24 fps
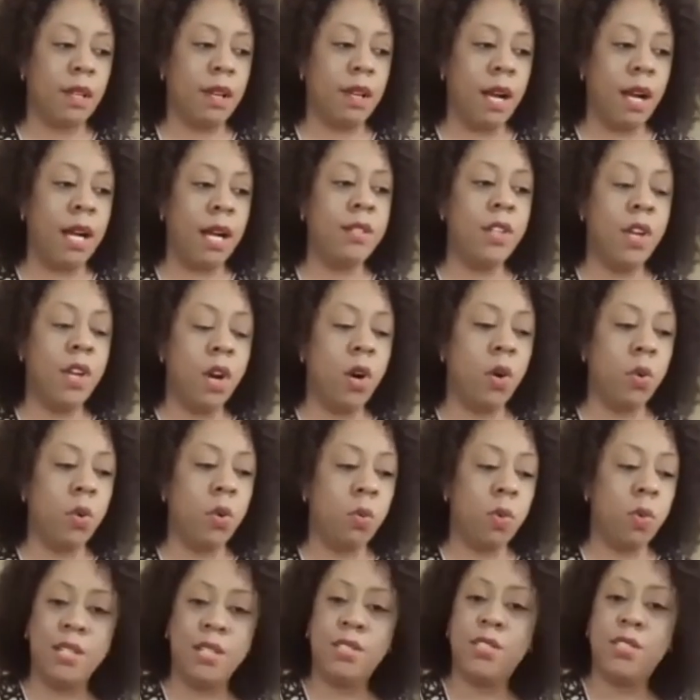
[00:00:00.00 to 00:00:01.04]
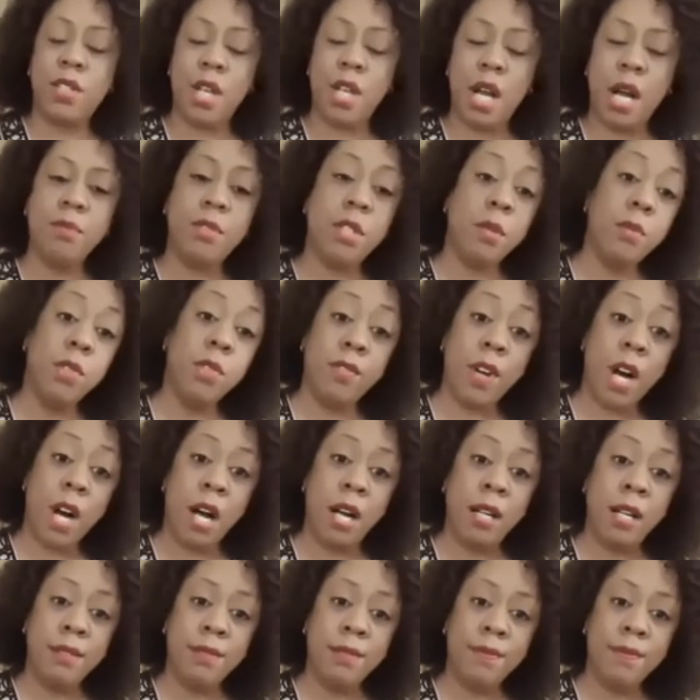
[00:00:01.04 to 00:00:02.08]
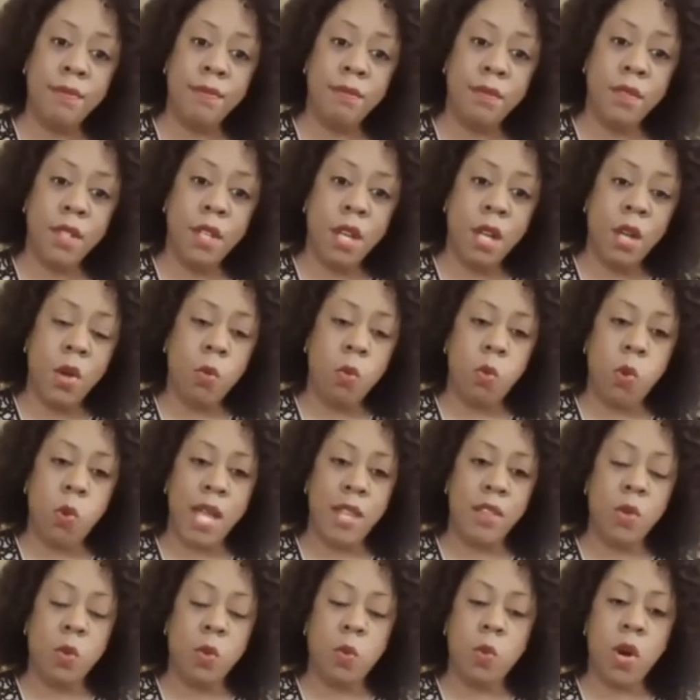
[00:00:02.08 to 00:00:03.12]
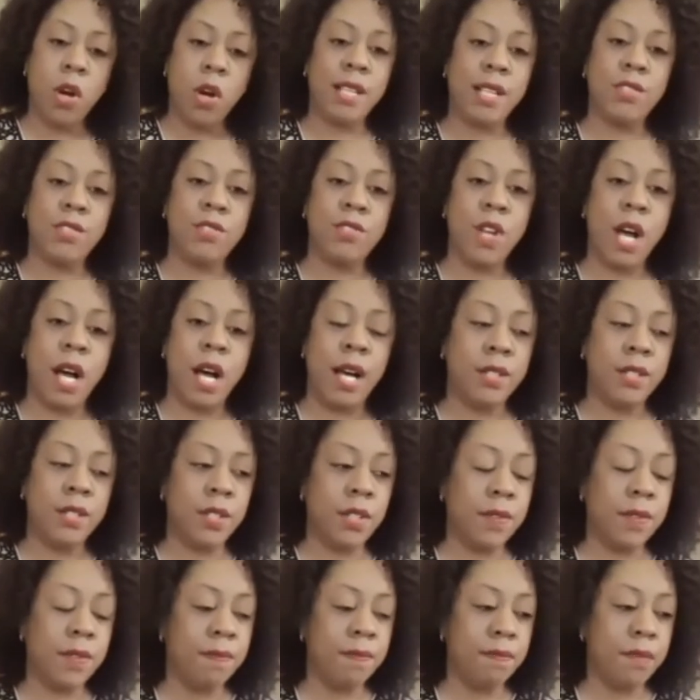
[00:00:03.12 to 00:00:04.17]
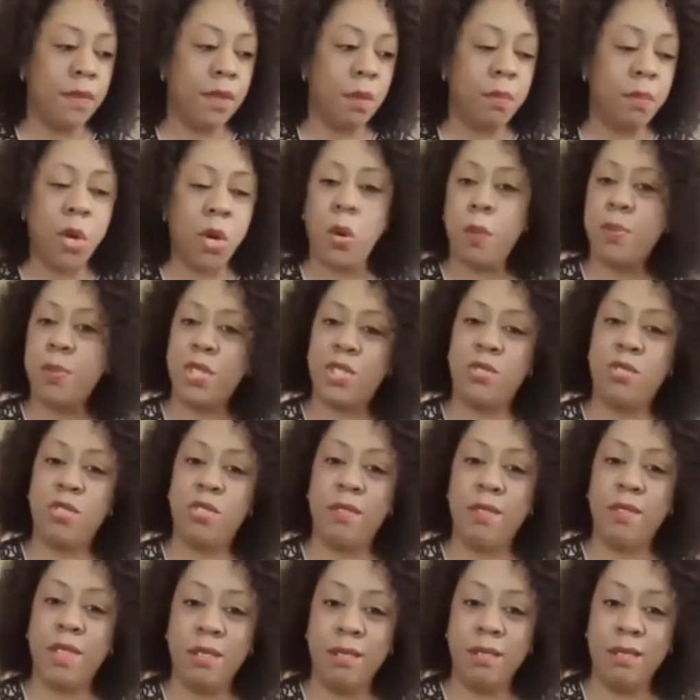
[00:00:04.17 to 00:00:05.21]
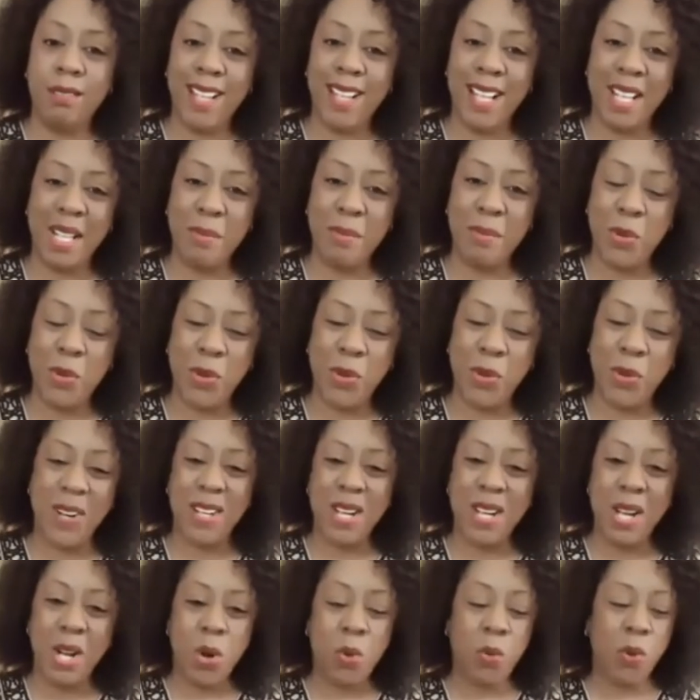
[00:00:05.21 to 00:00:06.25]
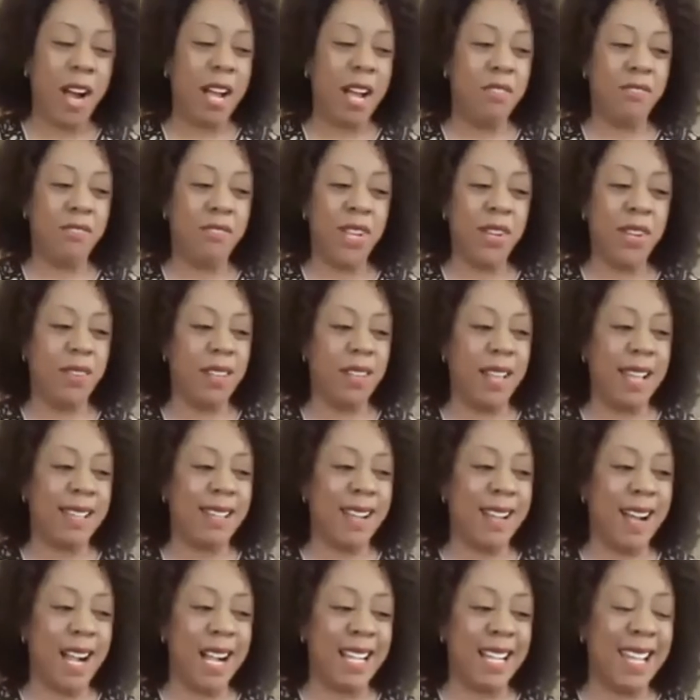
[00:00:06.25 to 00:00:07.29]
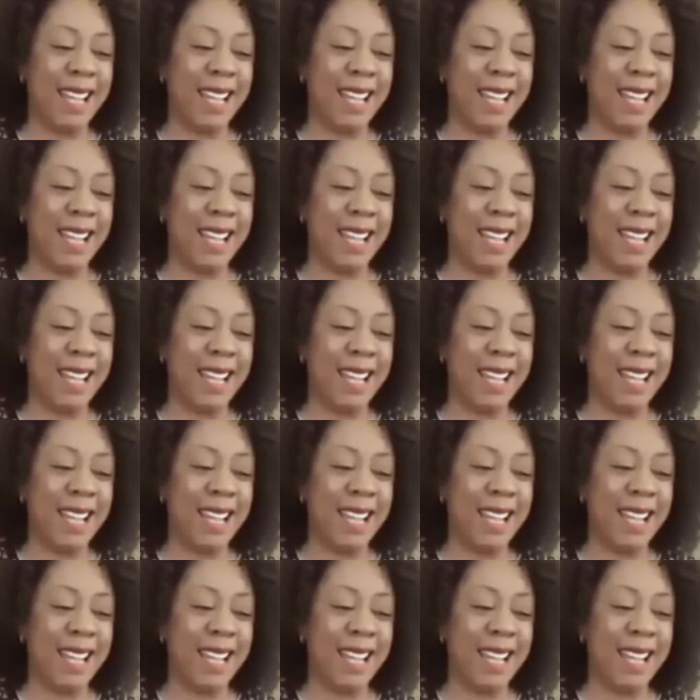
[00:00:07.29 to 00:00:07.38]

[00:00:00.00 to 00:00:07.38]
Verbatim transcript: I know when it's time to move on, when the work is not purpose driven anymore, where I feel like I